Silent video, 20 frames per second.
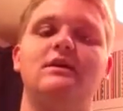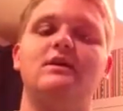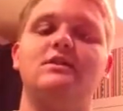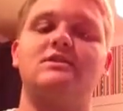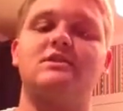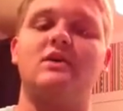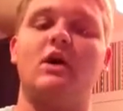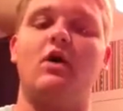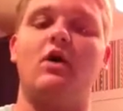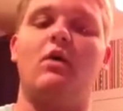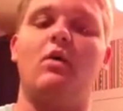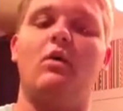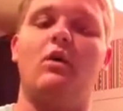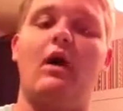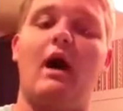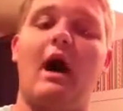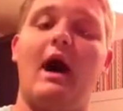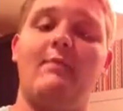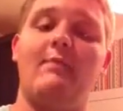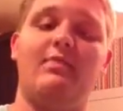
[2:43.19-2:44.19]
So
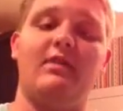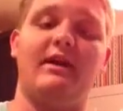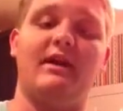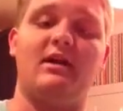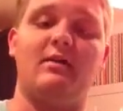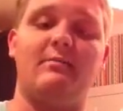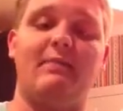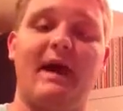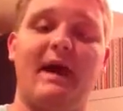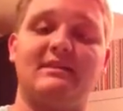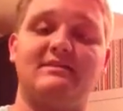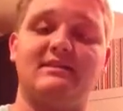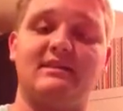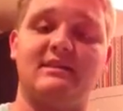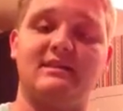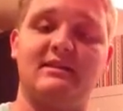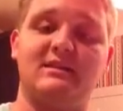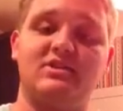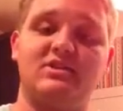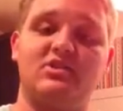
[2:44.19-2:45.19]
I plan on
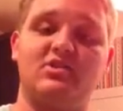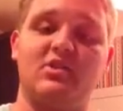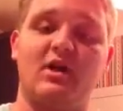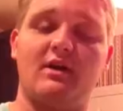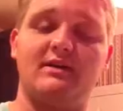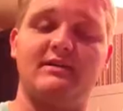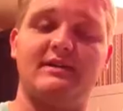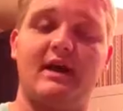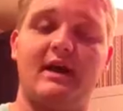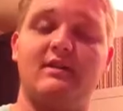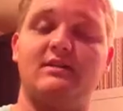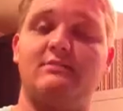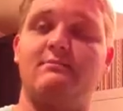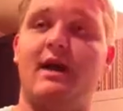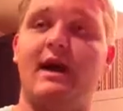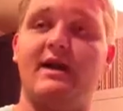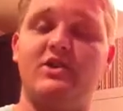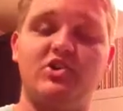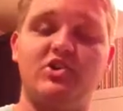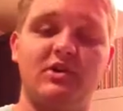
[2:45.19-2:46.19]
passing this truck down to
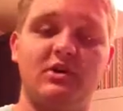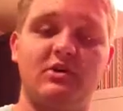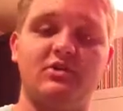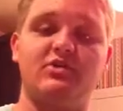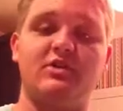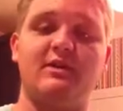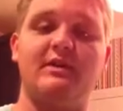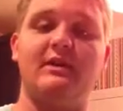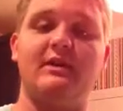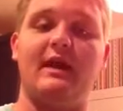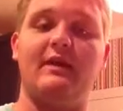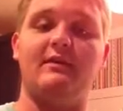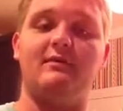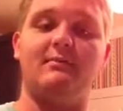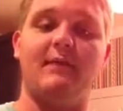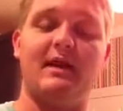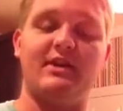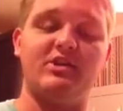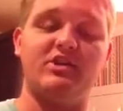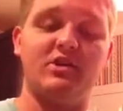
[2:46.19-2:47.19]
my children and
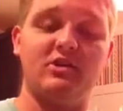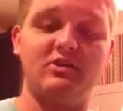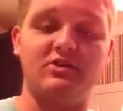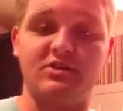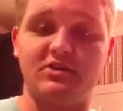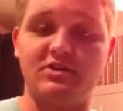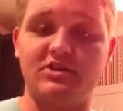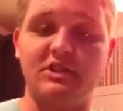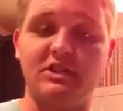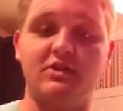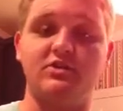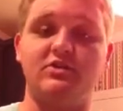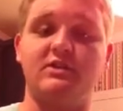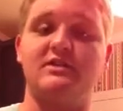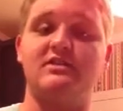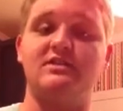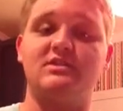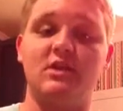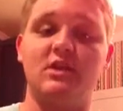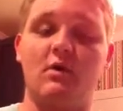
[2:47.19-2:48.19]
my children's children
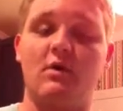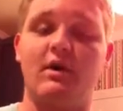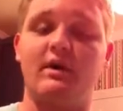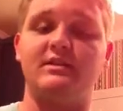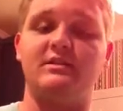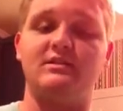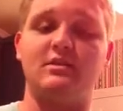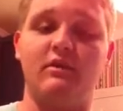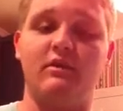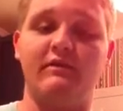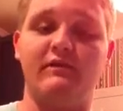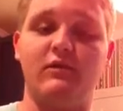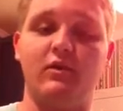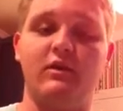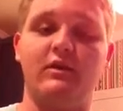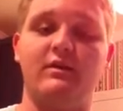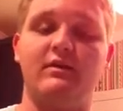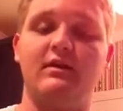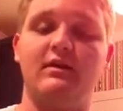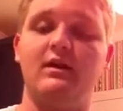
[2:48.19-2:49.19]
and so on and so
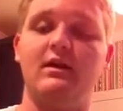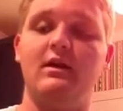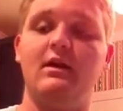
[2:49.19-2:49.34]
forth,